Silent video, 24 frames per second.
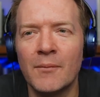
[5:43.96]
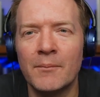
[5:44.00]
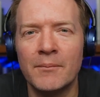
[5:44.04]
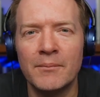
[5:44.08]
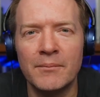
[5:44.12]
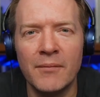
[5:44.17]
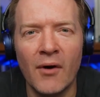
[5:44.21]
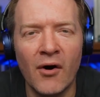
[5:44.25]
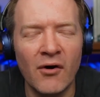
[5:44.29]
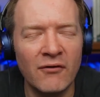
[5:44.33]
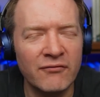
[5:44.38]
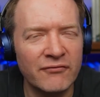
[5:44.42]

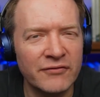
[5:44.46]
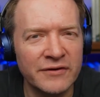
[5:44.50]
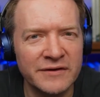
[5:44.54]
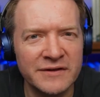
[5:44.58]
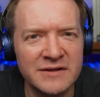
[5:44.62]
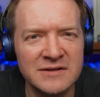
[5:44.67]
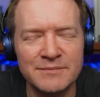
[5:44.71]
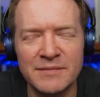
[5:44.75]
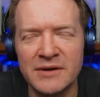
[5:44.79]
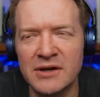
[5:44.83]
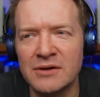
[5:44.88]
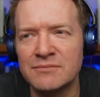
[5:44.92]
offering
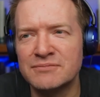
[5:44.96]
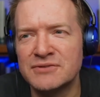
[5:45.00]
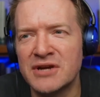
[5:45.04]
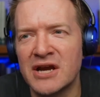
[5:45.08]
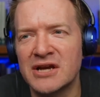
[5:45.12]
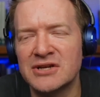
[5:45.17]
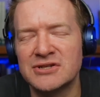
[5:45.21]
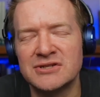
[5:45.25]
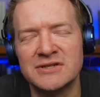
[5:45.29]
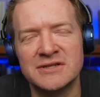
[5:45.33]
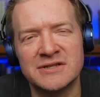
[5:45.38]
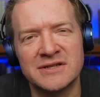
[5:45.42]
these big
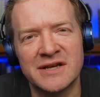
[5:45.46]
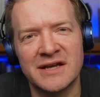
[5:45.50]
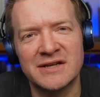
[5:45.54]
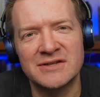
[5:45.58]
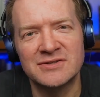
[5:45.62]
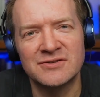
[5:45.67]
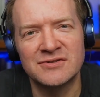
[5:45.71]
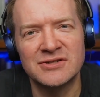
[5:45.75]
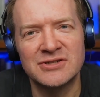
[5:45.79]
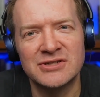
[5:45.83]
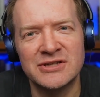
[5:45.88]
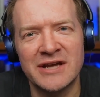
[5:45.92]
objections against
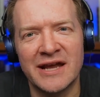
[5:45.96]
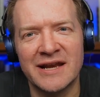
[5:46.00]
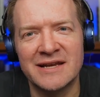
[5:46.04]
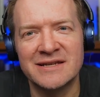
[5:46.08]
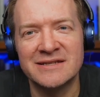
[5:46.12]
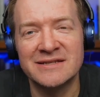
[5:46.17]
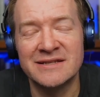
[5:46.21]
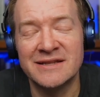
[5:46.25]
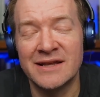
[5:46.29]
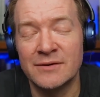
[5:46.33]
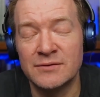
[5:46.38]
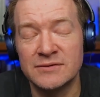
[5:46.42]

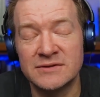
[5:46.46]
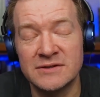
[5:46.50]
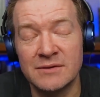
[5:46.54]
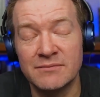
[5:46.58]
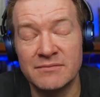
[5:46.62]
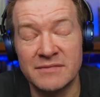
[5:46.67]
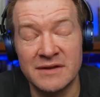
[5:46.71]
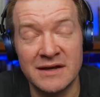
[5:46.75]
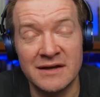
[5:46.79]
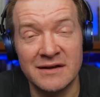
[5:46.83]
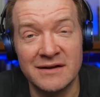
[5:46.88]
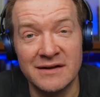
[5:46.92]
Christianity, and there was
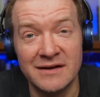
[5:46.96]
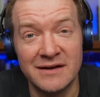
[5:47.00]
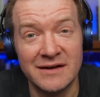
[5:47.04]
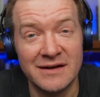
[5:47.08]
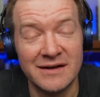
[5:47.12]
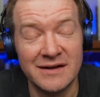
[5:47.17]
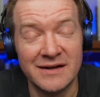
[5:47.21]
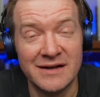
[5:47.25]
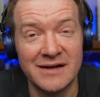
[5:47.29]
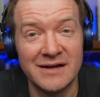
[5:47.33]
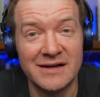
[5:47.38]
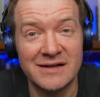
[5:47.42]
something
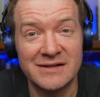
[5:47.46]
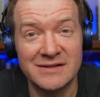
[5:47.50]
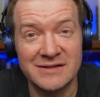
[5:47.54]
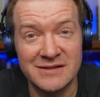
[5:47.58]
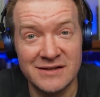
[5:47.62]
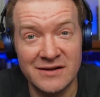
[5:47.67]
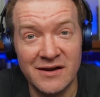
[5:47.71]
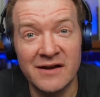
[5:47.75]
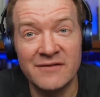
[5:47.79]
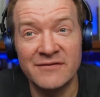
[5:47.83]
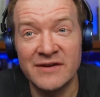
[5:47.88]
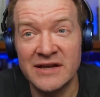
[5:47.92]
to
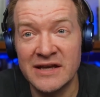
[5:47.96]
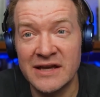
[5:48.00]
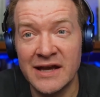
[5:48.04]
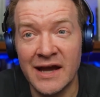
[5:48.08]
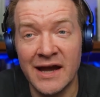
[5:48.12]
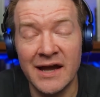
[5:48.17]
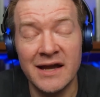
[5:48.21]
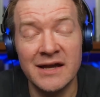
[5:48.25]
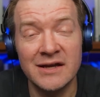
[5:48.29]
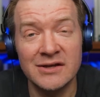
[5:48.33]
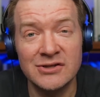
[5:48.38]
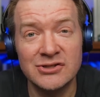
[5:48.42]
kind of
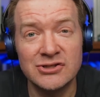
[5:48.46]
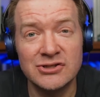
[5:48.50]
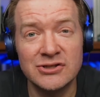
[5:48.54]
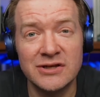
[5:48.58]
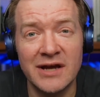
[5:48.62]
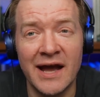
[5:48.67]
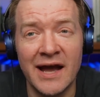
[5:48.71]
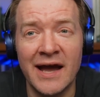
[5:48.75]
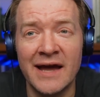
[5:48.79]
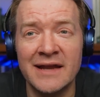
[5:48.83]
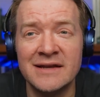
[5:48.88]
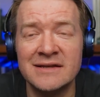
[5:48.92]
engage.
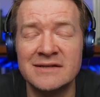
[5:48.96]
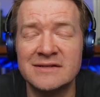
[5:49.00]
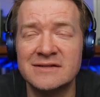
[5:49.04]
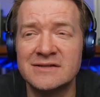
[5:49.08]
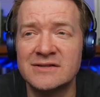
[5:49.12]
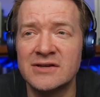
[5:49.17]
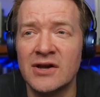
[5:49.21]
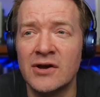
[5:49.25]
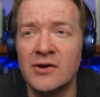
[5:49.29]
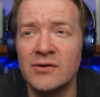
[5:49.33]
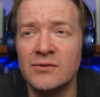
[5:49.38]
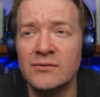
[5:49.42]
And
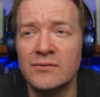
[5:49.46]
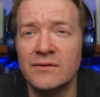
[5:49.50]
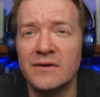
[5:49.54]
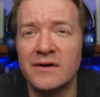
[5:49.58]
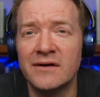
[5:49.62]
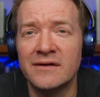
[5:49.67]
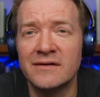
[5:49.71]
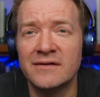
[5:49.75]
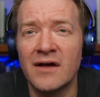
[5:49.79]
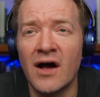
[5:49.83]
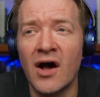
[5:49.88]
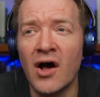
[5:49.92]
so,
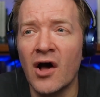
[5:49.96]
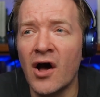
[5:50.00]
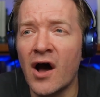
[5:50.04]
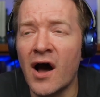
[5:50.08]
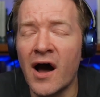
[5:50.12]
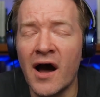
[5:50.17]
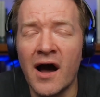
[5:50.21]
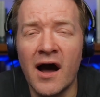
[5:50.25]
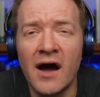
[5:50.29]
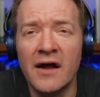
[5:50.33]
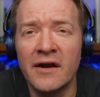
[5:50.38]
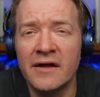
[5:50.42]

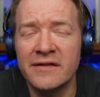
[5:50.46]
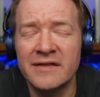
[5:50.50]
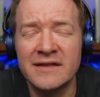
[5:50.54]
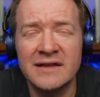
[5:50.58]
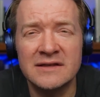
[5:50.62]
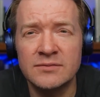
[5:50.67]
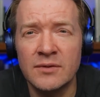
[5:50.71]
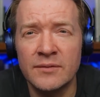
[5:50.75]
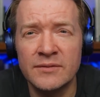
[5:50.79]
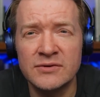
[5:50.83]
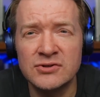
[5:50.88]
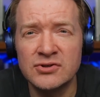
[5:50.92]
and I think that's
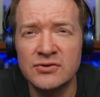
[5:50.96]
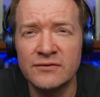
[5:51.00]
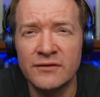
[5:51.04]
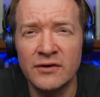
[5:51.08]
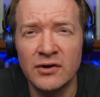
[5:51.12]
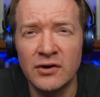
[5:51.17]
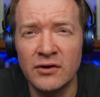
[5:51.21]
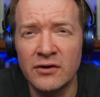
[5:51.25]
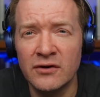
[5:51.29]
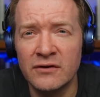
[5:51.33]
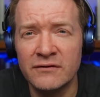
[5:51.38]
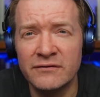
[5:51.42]
probably true of a
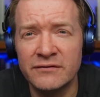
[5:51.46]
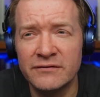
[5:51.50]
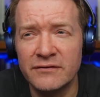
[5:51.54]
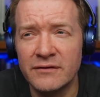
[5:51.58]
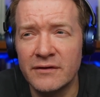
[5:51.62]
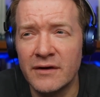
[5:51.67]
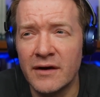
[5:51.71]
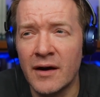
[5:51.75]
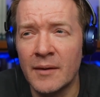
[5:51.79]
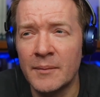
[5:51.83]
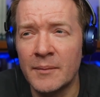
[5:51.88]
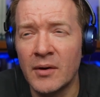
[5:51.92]
lot of
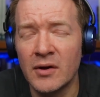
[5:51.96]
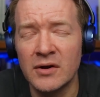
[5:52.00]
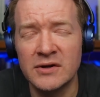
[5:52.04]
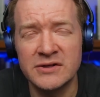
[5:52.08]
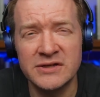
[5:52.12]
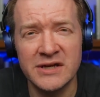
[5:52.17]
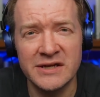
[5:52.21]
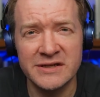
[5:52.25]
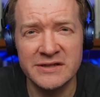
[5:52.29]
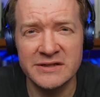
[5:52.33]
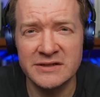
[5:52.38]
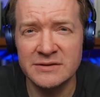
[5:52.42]

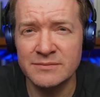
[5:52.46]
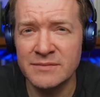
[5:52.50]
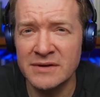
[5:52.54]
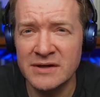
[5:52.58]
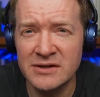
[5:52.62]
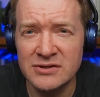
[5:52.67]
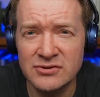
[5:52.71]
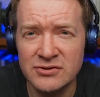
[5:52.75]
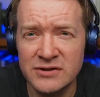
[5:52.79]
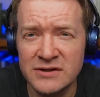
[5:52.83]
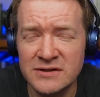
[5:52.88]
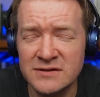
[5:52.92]
apologetics
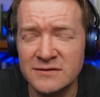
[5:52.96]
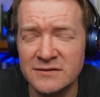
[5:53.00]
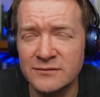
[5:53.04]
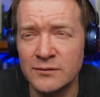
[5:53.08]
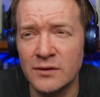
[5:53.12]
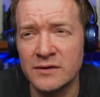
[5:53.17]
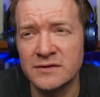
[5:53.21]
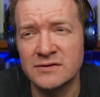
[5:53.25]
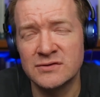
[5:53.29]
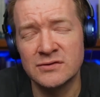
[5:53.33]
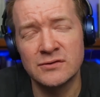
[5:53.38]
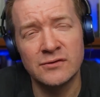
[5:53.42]
ministries of
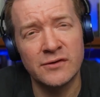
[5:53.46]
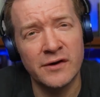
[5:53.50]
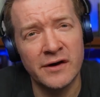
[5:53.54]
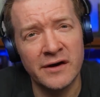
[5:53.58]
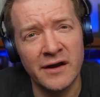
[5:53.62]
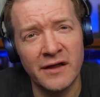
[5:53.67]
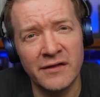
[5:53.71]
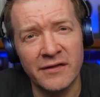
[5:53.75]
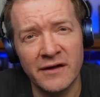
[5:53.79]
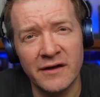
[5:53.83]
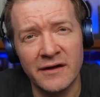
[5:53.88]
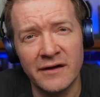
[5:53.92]
one sort or
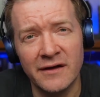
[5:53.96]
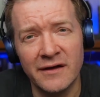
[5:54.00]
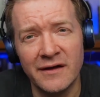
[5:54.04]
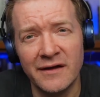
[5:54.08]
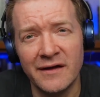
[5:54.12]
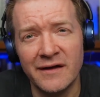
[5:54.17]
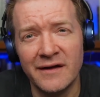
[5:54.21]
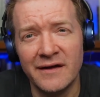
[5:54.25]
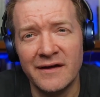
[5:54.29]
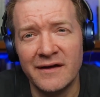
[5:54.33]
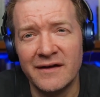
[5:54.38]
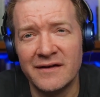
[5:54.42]
another.
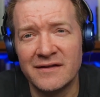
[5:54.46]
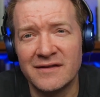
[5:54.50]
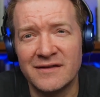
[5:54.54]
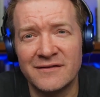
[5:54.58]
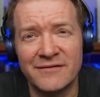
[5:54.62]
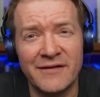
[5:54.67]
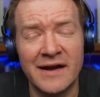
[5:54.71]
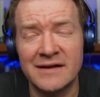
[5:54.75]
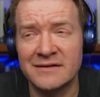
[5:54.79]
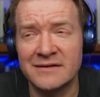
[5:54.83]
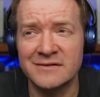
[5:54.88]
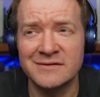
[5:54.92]
The
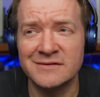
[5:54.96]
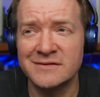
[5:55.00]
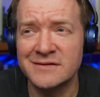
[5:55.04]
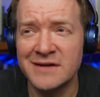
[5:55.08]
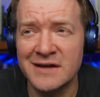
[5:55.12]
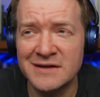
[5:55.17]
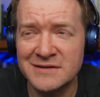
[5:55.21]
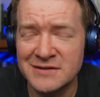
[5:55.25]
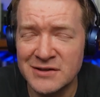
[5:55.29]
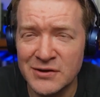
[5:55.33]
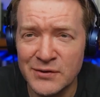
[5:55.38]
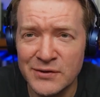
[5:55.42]
fact that
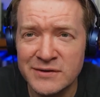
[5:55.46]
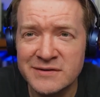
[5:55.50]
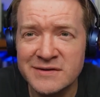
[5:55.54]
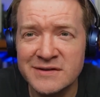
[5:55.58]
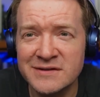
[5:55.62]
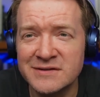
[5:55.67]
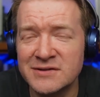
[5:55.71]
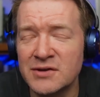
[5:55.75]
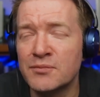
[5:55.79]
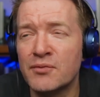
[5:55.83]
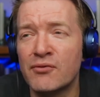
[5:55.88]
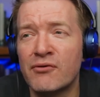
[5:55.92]
C.S. Lewis is
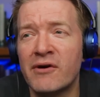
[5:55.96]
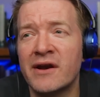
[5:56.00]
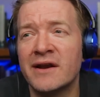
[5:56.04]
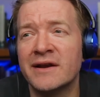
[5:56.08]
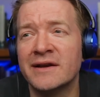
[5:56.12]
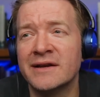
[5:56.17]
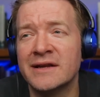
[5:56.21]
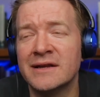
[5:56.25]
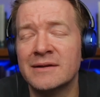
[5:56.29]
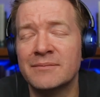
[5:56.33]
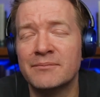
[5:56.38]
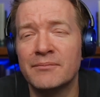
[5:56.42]
so
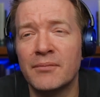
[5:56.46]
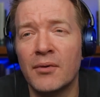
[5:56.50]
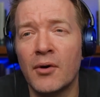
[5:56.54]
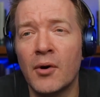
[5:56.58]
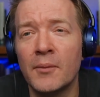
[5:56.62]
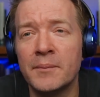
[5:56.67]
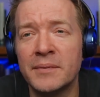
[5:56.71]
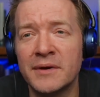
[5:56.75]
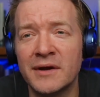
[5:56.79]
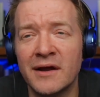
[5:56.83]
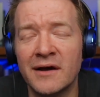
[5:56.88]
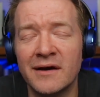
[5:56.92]
perennially
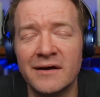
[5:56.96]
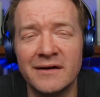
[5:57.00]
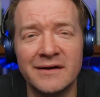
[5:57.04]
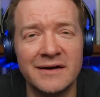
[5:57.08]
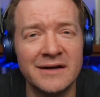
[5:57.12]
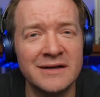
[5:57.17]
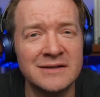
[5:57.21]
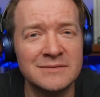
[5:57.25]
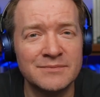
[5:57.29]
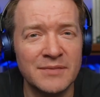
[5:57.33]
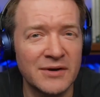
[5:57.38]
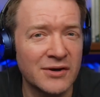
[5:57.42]
popular
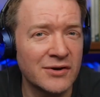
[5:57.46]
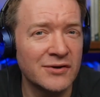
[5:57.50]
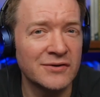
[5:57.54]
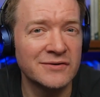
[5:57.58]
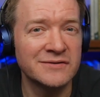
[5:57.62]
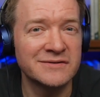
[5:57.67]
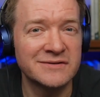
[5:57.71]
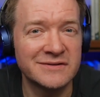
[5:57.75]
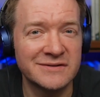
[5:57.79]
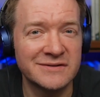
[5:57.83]
is because,